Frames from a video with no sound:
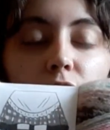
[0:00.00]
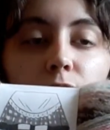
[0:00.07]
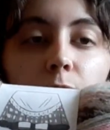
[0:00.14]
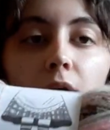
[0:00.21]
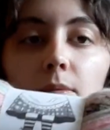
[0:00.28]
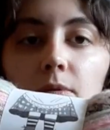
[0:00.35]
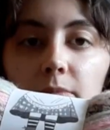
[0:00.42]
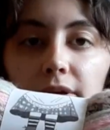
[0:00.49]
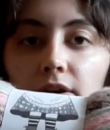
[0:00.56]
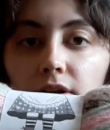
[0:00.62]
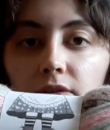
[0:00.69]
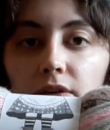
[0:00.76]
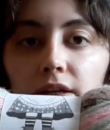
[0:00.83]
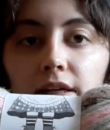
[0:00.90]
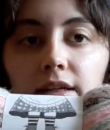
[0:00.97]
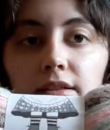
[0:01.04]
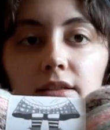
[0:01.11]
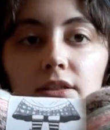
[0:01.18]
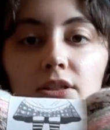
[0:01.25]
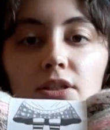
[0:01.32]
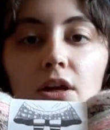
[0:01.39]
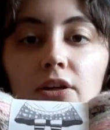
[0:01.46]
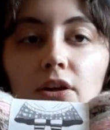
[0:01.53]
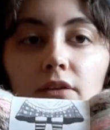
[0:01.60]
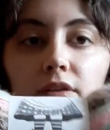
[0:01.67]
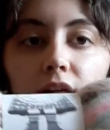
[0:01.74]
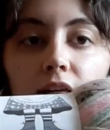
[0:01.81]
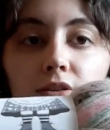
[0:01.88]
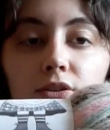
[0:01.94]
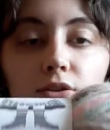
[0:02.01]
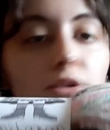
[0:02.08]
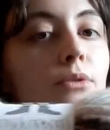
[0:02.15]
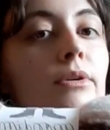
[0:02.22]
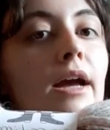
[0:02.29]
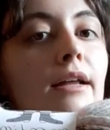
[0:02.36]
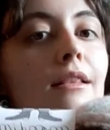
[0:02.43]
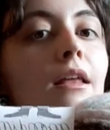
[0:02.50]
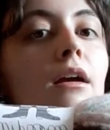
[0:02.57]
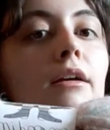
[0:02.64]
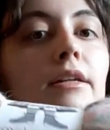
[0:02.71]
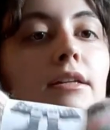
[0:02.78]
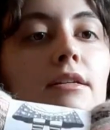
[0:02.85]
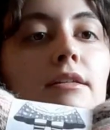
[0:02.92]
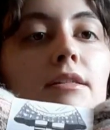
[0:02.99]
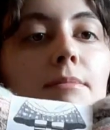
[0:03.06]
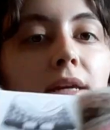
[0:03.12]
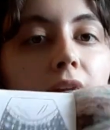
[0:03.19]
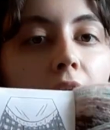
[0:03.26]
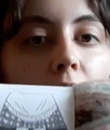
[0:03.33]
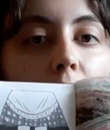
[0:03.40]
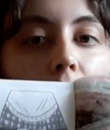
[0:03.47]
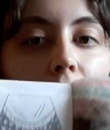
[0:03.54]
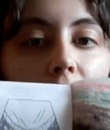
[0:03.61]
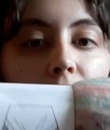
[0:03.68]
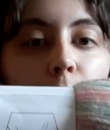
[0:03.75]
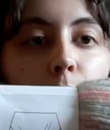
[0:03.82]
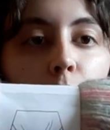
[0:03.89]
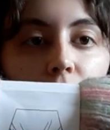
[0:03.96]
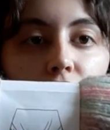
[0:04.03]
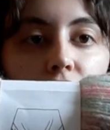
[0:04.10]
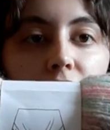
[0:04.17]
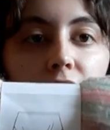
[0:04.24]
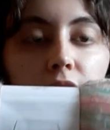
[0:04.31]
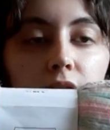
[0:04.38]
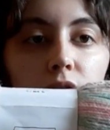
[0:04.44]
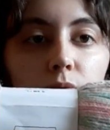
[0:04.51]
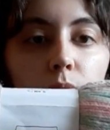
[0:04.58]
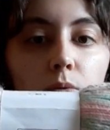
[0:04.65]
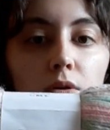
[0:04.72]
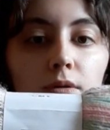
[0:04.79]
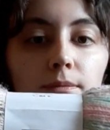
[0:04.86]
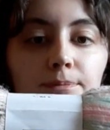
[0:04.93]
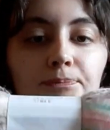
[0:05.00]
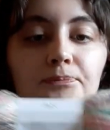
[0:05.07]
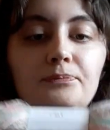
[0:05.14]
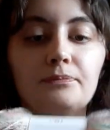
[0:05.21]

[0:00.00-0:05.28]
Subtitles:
you've probably heard of it. It's the sock yarn that has no nylon and is made all out of Portuguese wool.